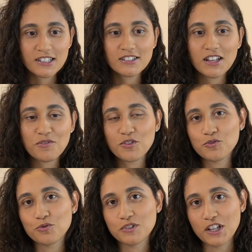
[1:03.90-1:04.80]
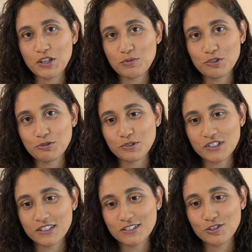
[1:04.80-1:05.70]
Let's dive into study
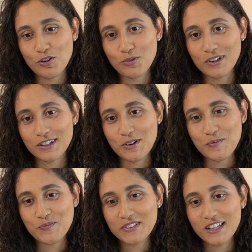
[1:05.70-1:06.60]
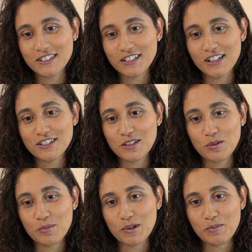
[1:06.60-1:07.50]
resources. So um, tell us a little
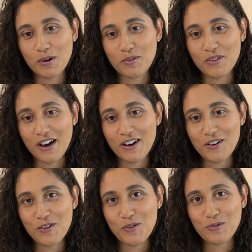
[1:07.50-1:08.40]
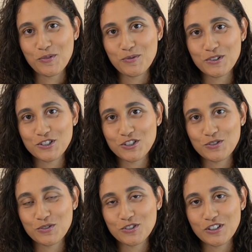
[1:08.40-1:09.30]
bit oh, yeah. about that. Which
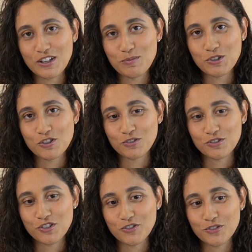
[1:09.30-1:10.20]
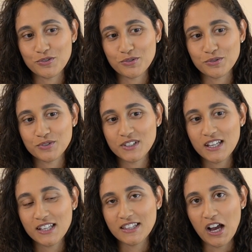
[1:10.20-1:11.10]
study material did you use
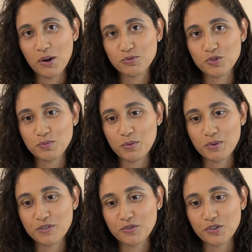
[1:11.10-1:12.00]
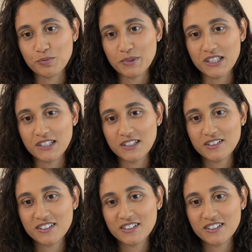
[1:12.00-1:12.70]
that helped you prepare for your PE?